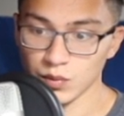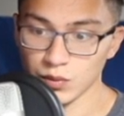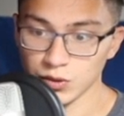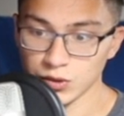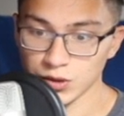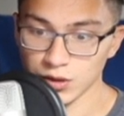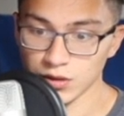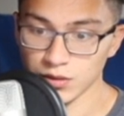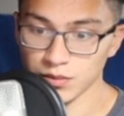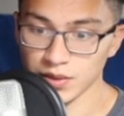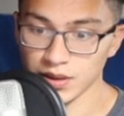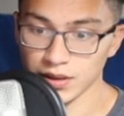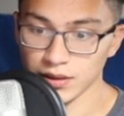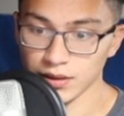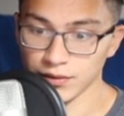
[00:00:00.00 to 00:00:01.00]
So it'll
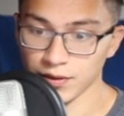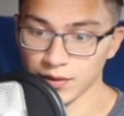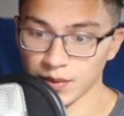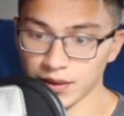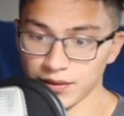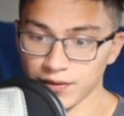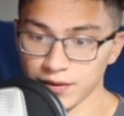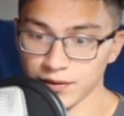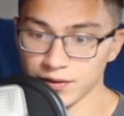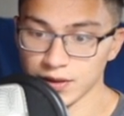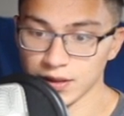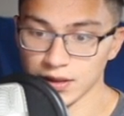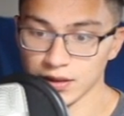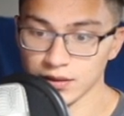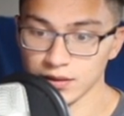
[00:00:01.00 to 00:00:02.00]
be from like
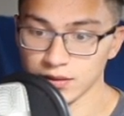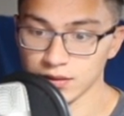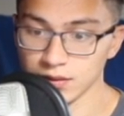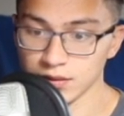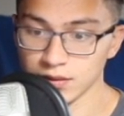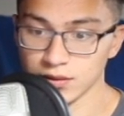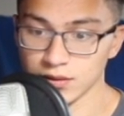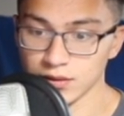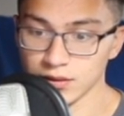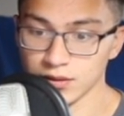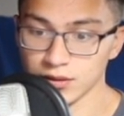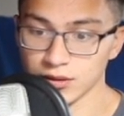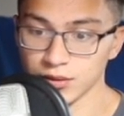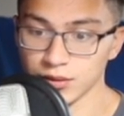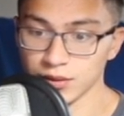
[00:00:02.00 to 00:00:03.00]
15
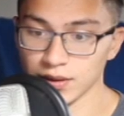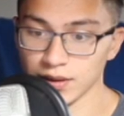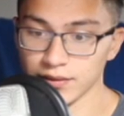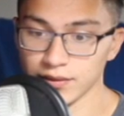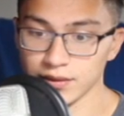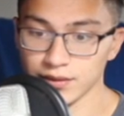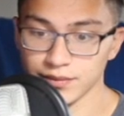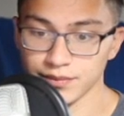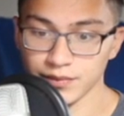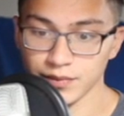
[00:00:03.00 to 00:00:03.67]
to 11.